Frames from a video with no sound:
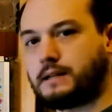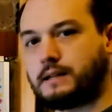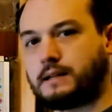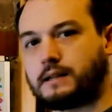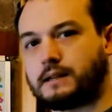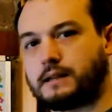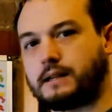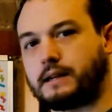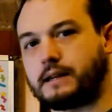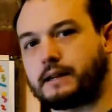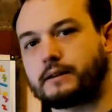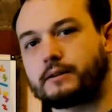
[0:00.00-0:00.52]

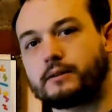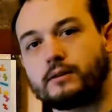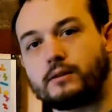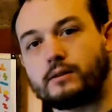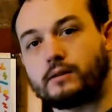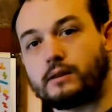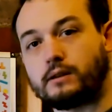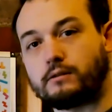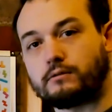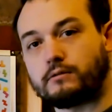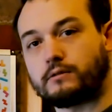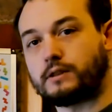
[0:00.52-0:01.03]
Like
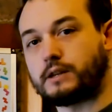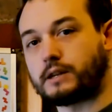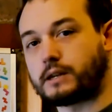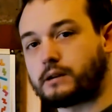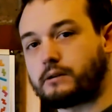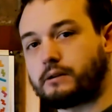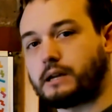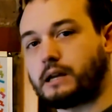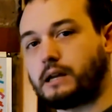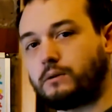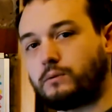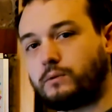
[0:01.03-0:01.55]
they're they're
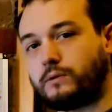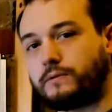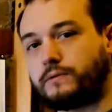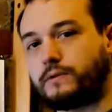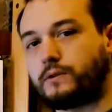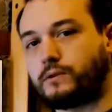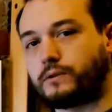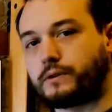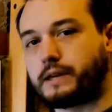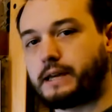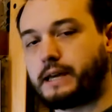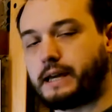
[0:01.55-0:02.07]
going in with
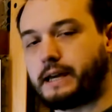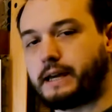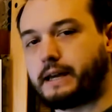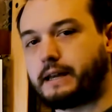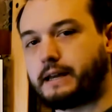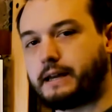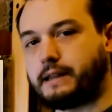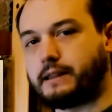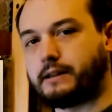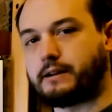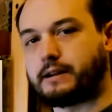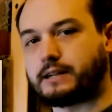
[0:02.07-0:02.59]
full kit
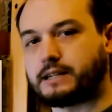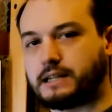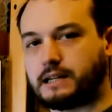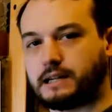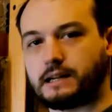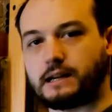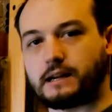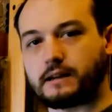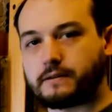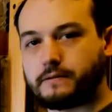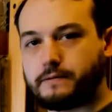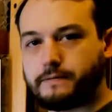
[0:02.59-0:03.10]
and actually
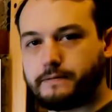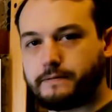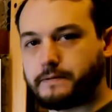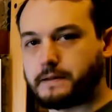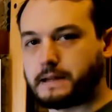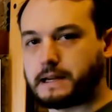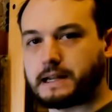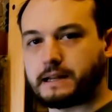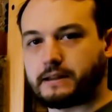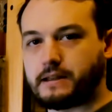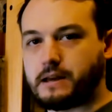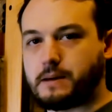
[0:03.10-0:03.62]
like
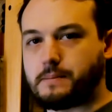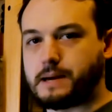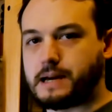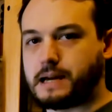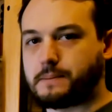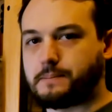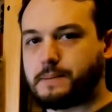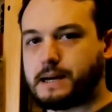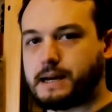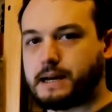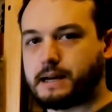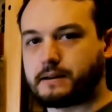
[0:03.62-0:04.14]
filling their
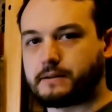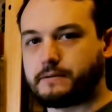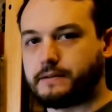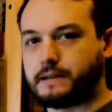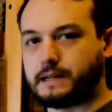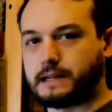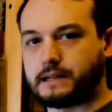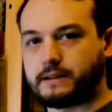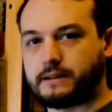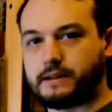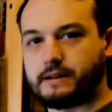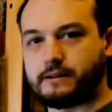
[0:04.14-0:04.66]
backpack,
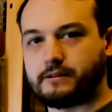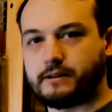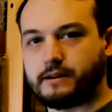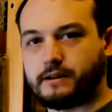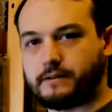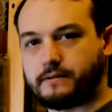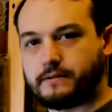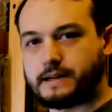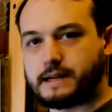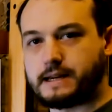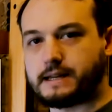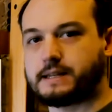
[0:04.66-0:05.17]
filling their uh,
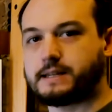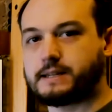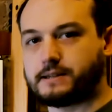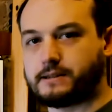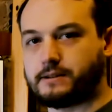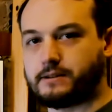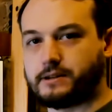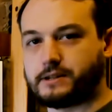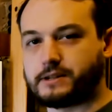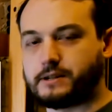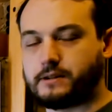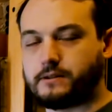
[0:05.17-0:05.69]
vest, their
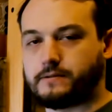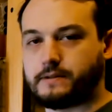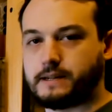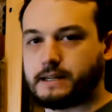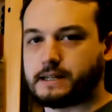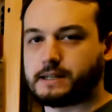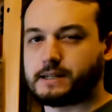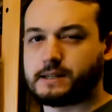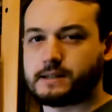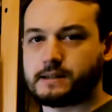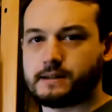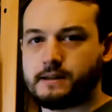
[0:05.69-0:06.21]
assault
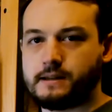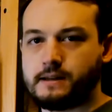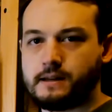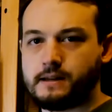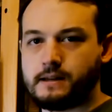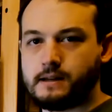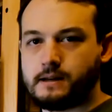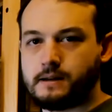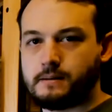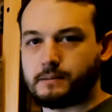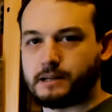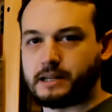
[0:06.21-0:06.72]
vest,
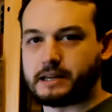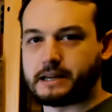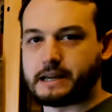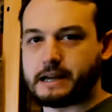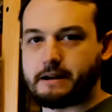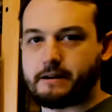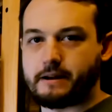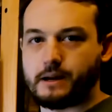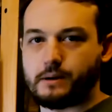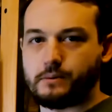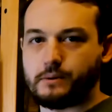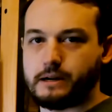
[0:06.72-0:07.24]
they
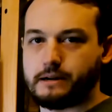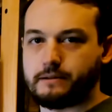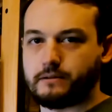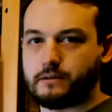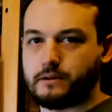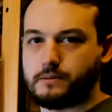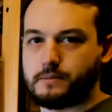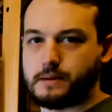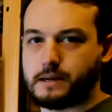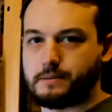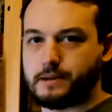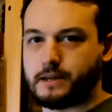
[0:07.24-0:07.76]
carry whatever it
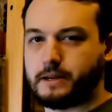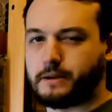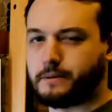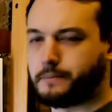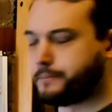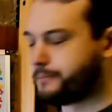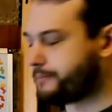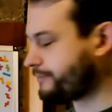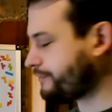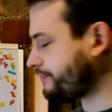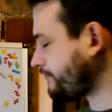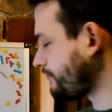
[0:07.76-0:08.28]
may be,
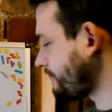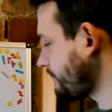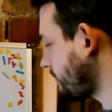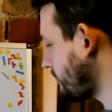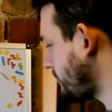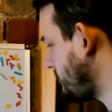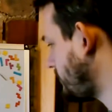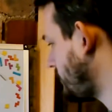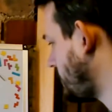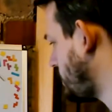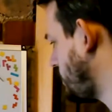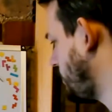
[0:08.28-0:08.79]

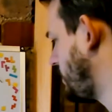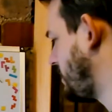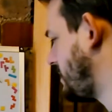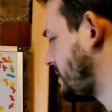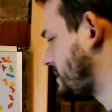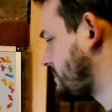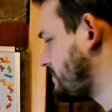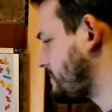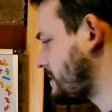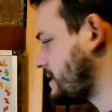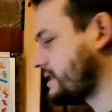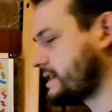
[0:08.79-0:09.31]
with as
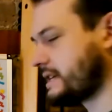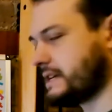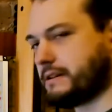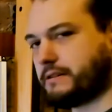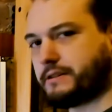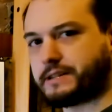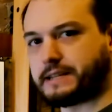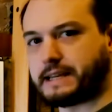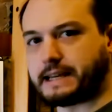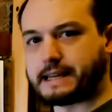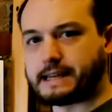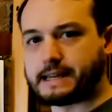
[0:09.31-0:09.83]
much gear as
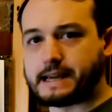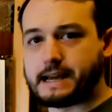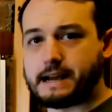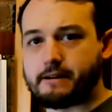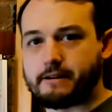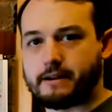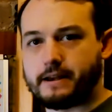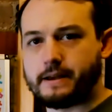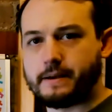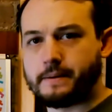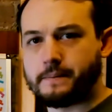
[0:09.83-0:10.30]
they can carry.